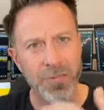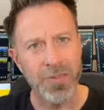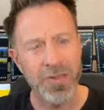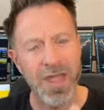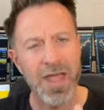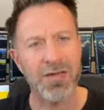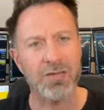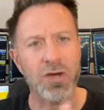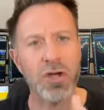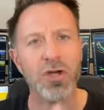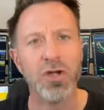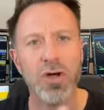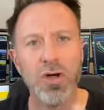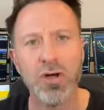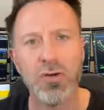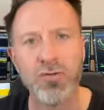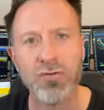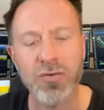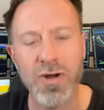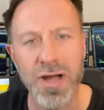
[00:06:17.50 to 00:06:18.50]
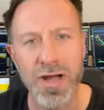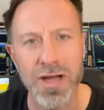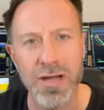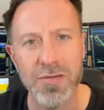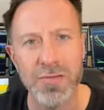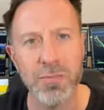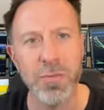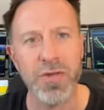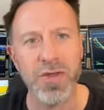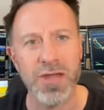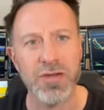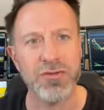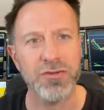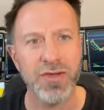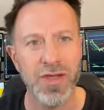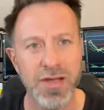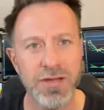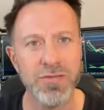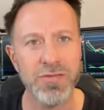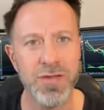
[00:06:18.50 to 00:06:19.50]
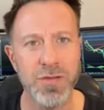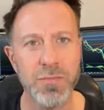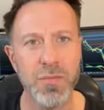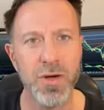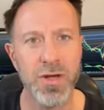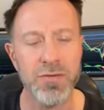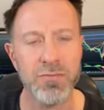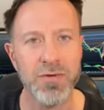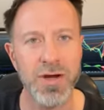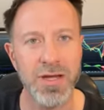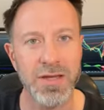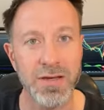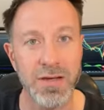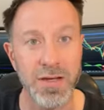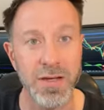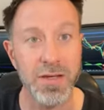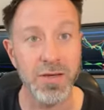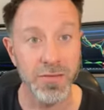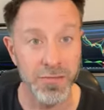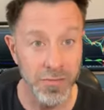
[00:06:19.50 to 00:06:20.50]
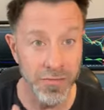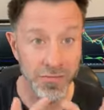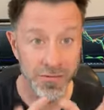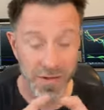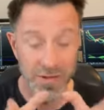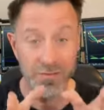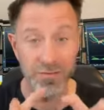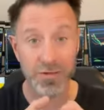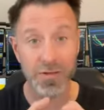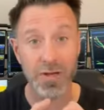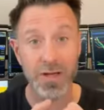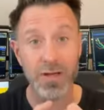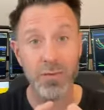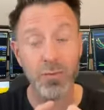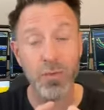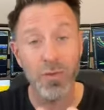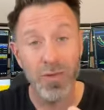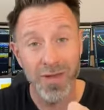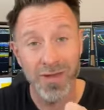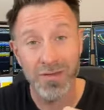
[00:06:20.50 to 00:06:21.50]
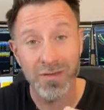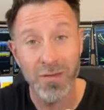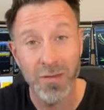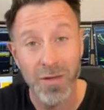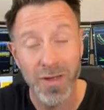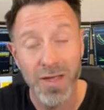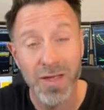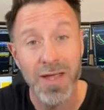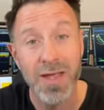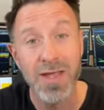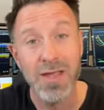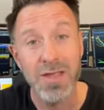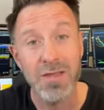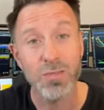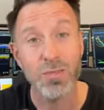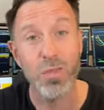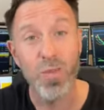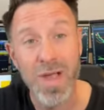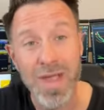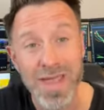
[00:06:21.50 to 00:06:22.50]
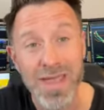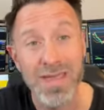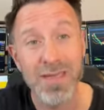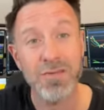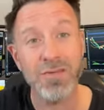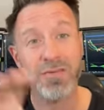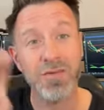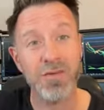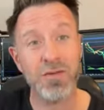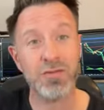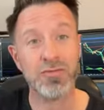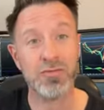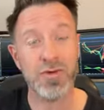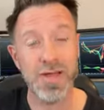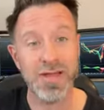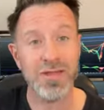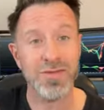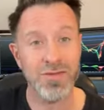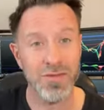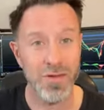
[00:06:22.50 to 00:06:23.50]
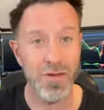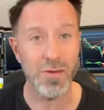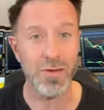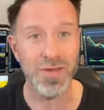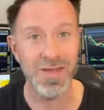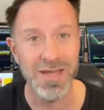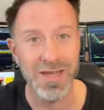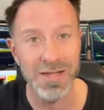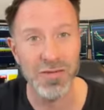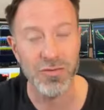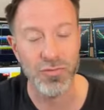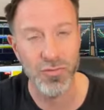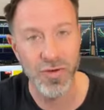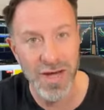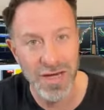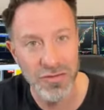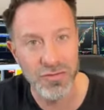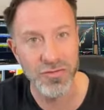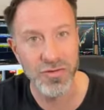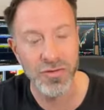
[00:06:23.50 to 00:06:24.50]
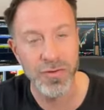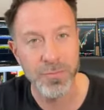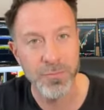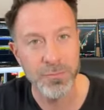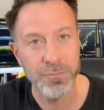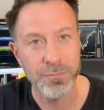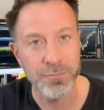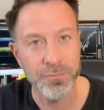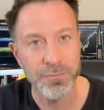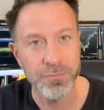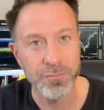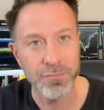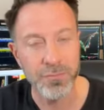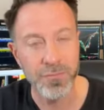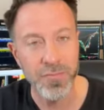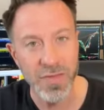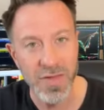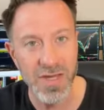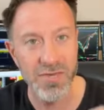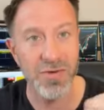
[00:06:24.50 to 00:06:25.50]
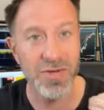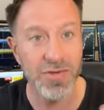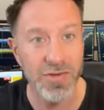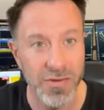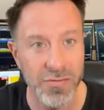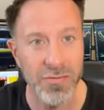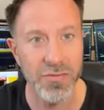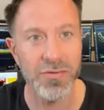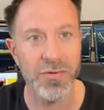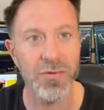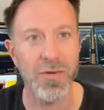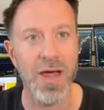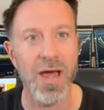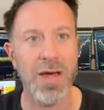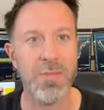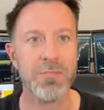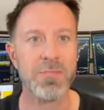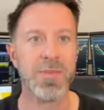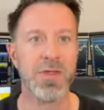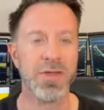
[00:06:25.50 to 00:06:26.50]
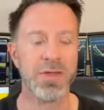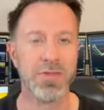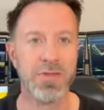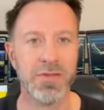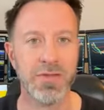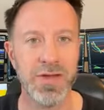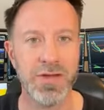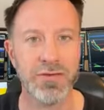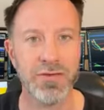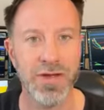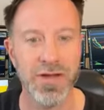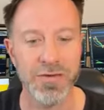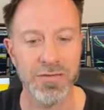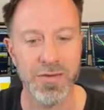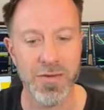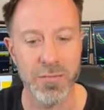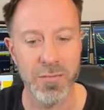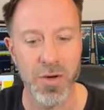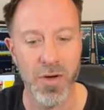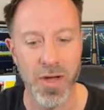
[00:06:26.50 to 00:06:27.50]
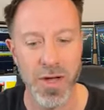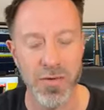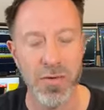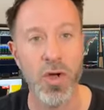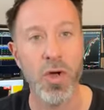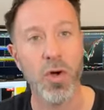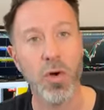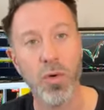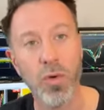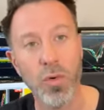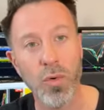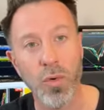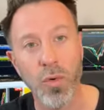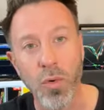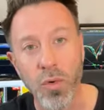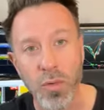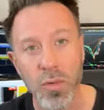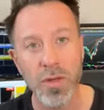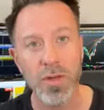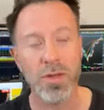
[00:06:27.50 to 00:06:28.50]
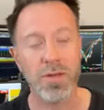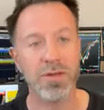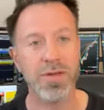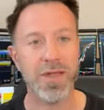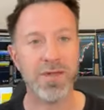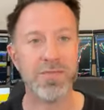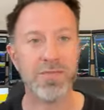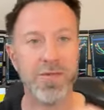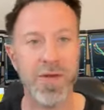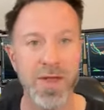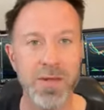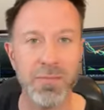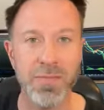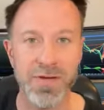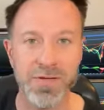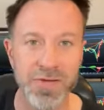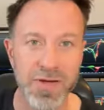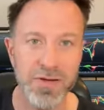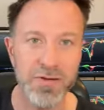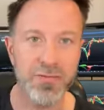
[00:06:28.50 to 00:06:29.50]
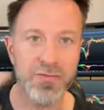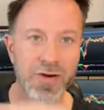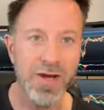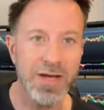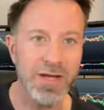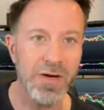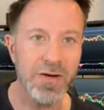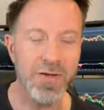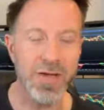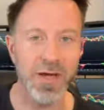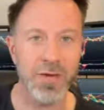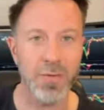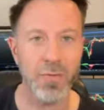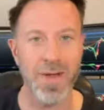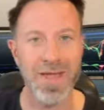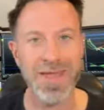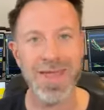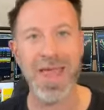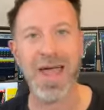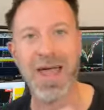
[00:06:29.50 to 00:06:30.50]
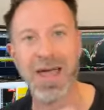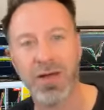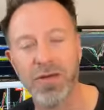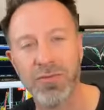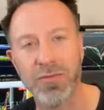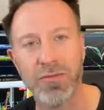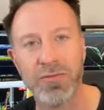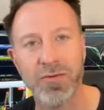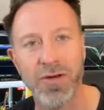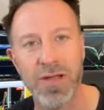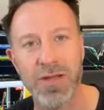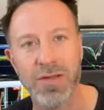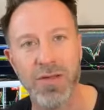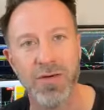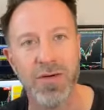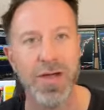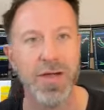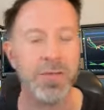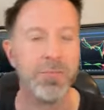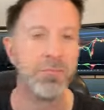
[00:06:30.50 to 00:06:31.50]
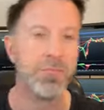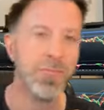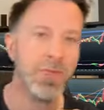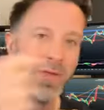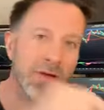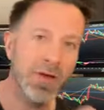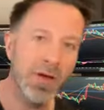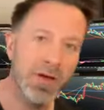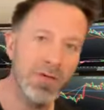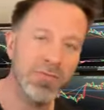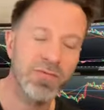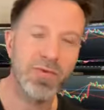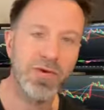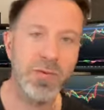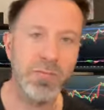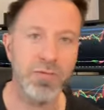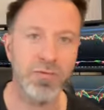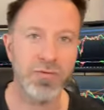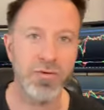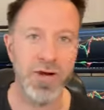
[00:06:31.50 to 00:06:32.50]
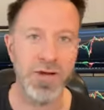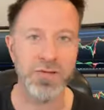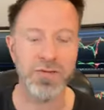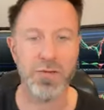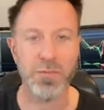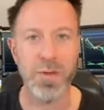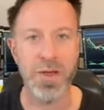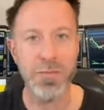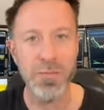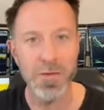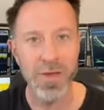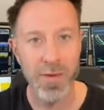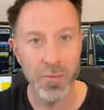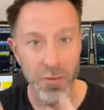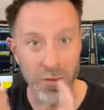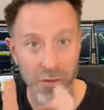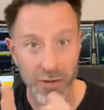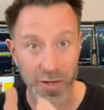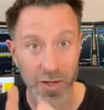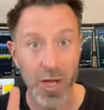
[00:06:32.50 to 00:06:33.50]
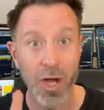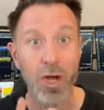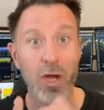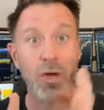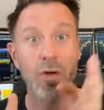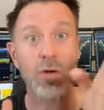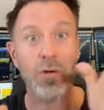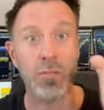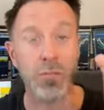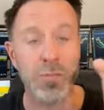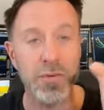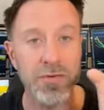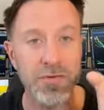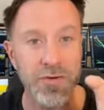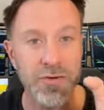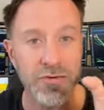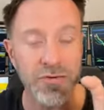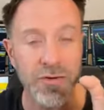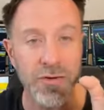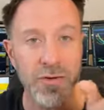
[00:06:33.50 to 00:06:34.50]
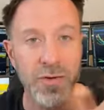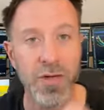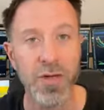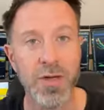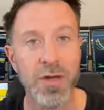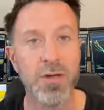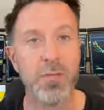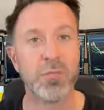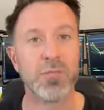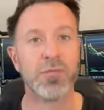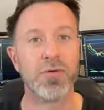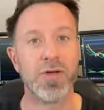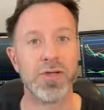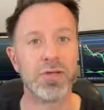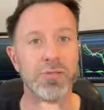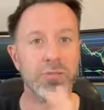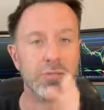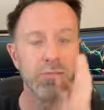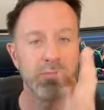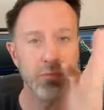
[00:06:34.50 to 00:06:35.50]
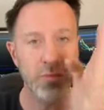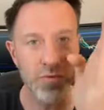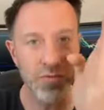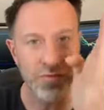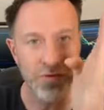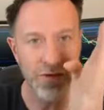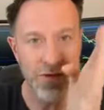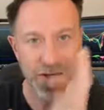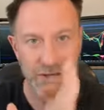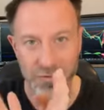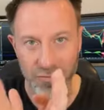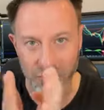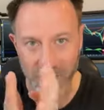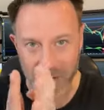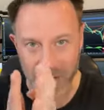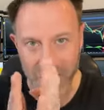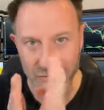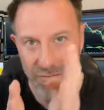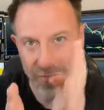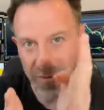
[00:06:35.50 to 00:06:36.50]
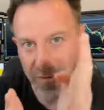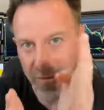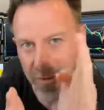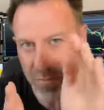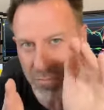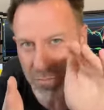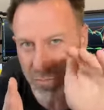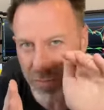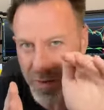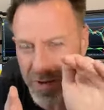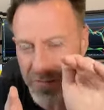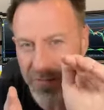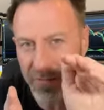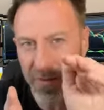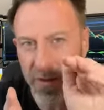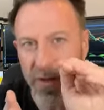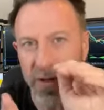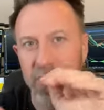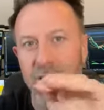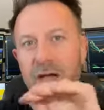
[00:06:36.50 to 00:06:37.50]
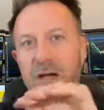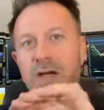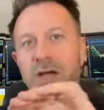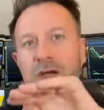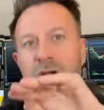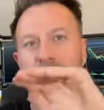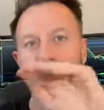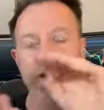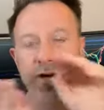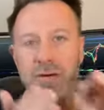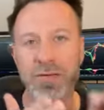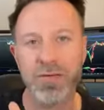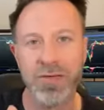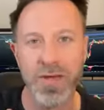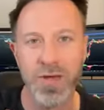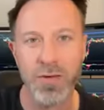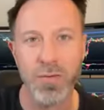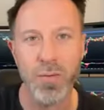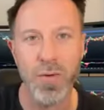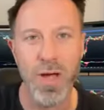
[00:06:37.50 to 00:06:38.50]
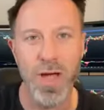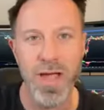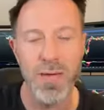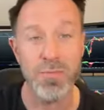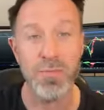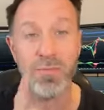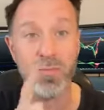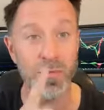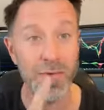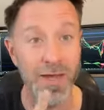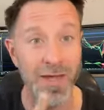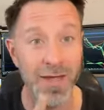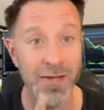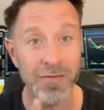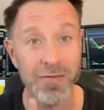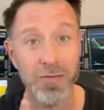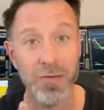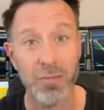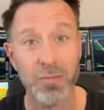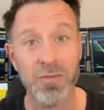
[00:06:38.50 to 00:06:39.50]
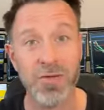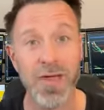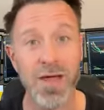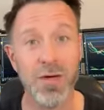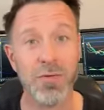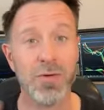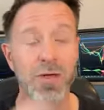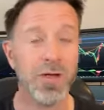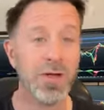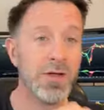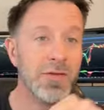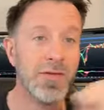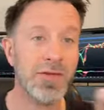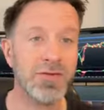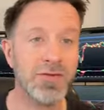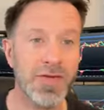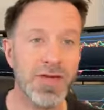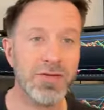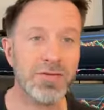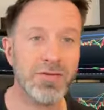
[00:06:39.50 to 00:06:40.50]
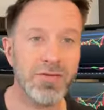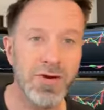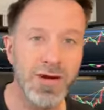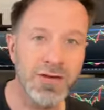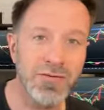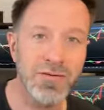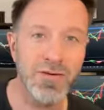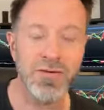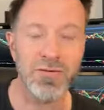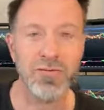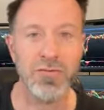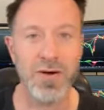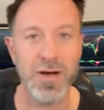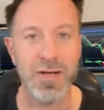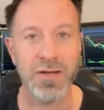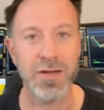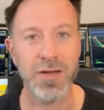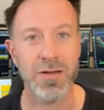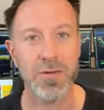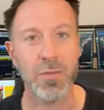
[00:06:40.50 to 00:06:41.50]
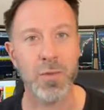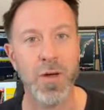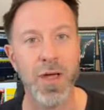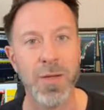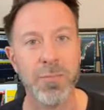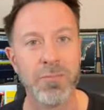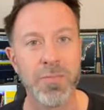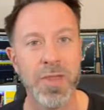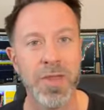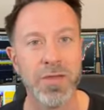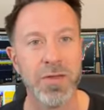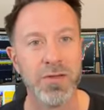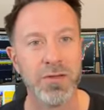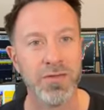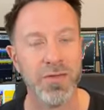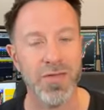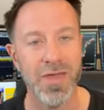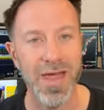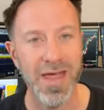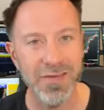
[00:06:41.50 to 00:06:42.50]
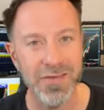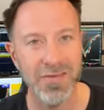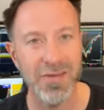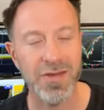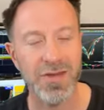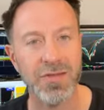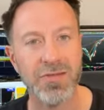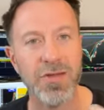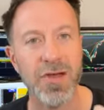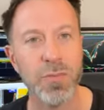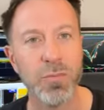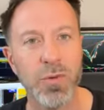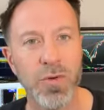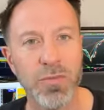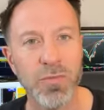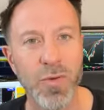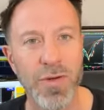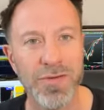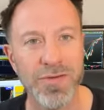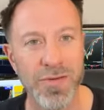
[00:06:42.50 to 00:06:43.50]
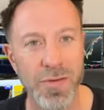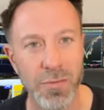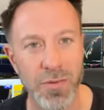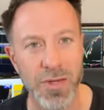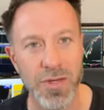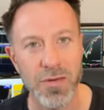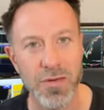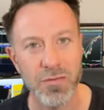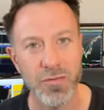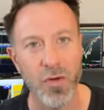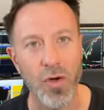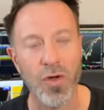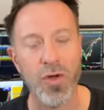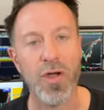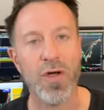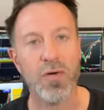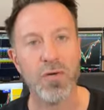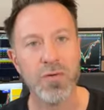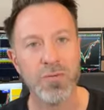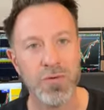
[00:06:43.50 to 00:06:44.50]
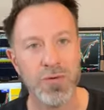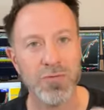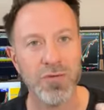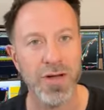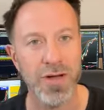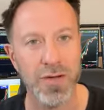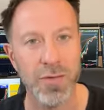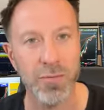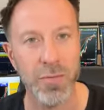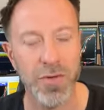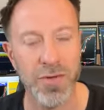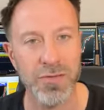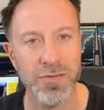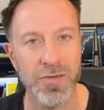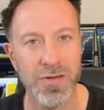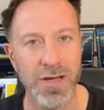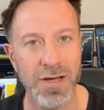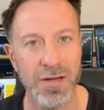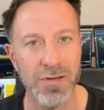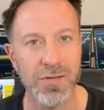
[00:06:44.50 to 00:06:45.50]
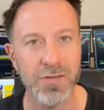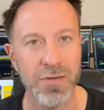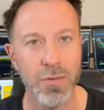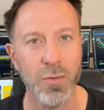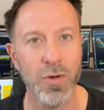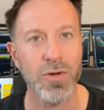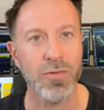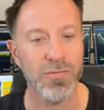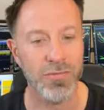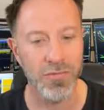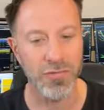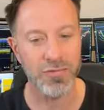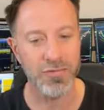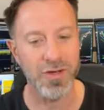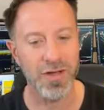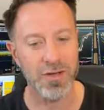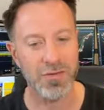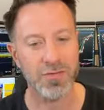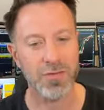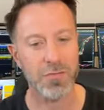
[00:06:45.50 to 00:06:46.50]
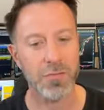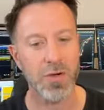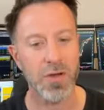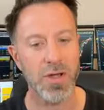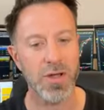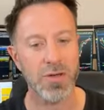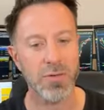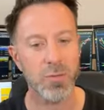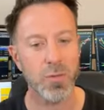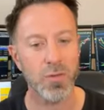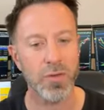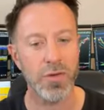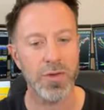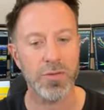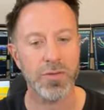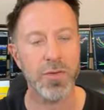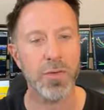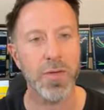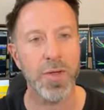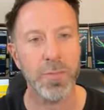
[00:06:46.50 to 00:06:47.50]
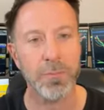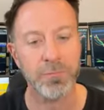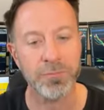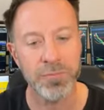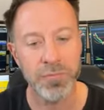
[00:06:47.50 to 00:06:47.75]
have a lot of trades, but they change their mind regularly because essentially what they're doing is waiting for the trade to go in their direction. If it doesn't do that, then they change their mind. Or they flip, they see the trade go the other way, get out of the trade they're in and flip the trade. So maybe they were looking at a long position, price moves in their direction very briefly, goes the other way. Before they get stopped out, they change direction and trade the other way. So that's an example of where somebody who's got an overtrading personality will often change their mind in what they're doing.